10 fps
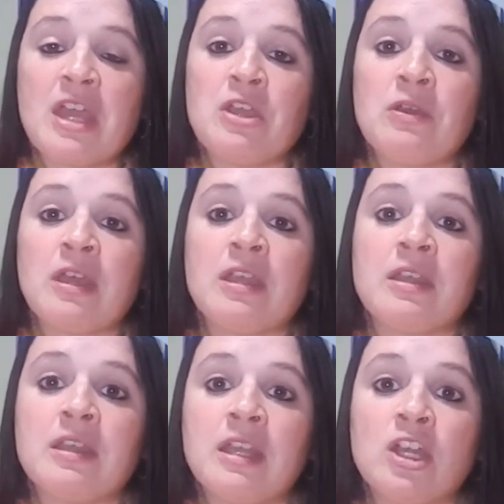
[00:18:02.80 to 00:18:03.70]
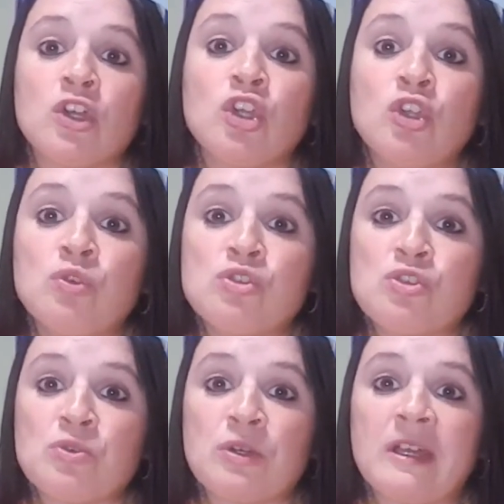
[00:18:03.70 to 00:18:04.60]
you can hear new
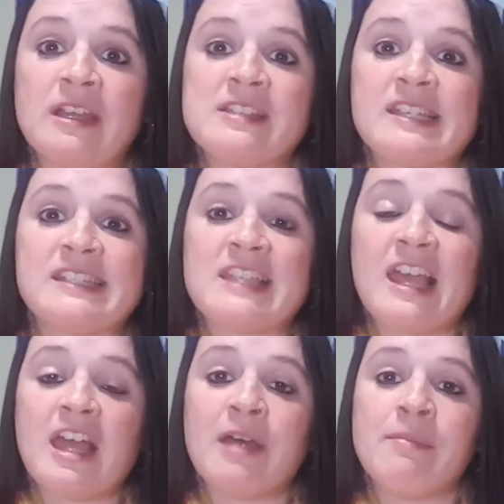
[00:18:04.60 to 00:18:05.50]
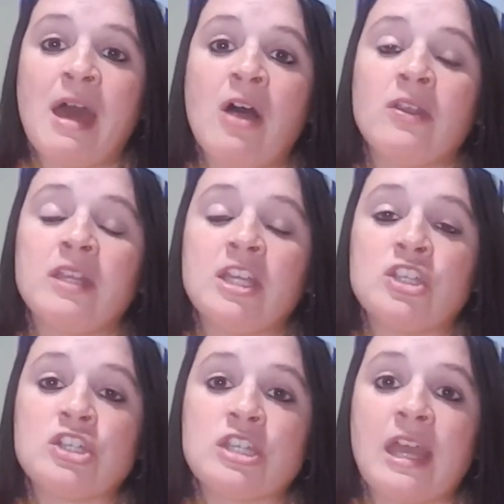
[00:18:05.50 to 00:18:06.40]
stories as they come out
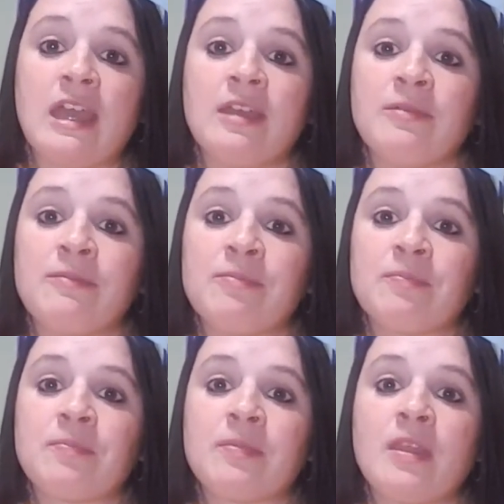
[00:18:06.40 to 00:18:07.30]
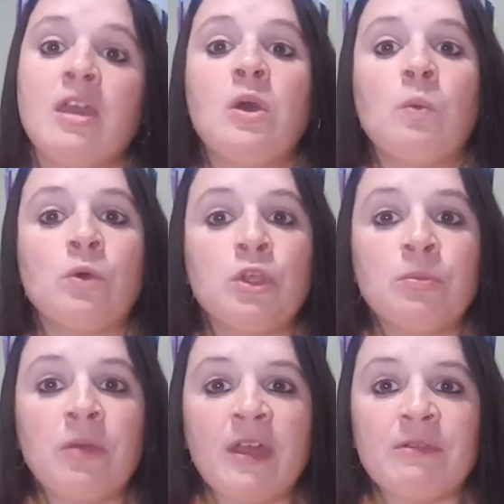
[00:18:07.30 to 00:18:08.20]
each day. Will you
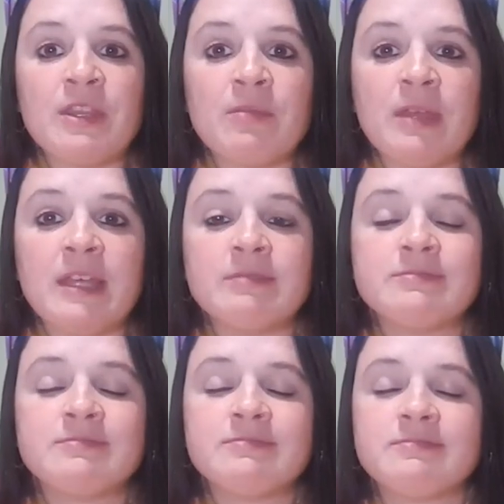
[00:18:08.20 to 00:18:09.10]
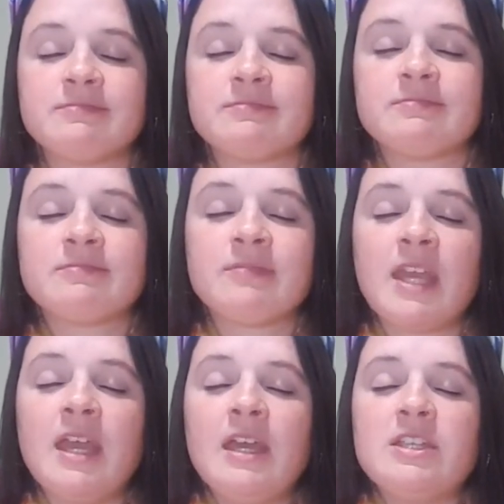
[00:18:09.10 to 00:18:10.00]
pray with me?
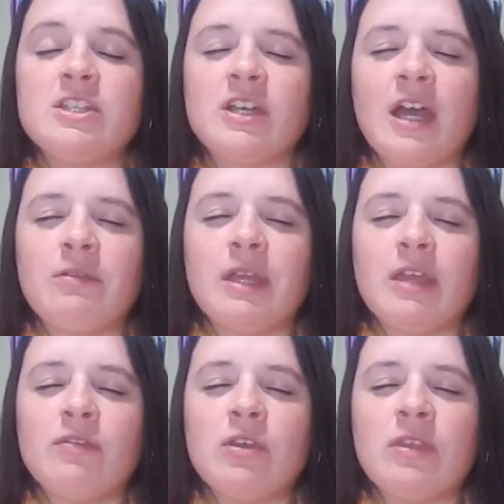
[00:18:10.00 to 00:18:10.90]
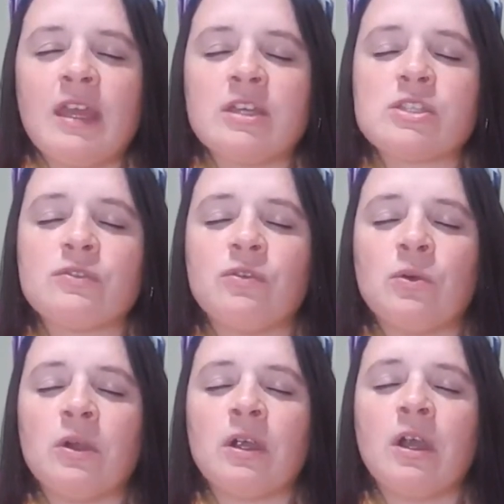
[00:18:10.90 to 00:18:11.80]
Dear God, we give you thanks
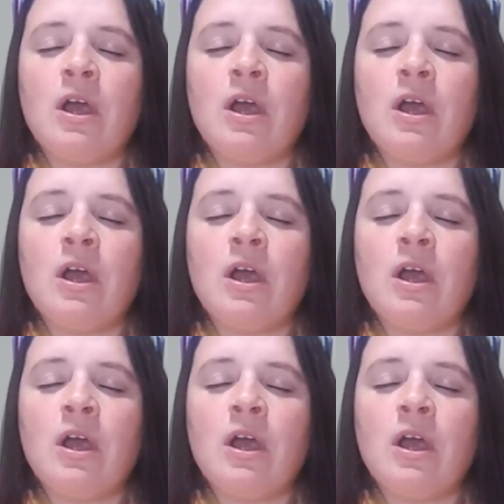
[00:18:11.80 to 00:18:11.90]
for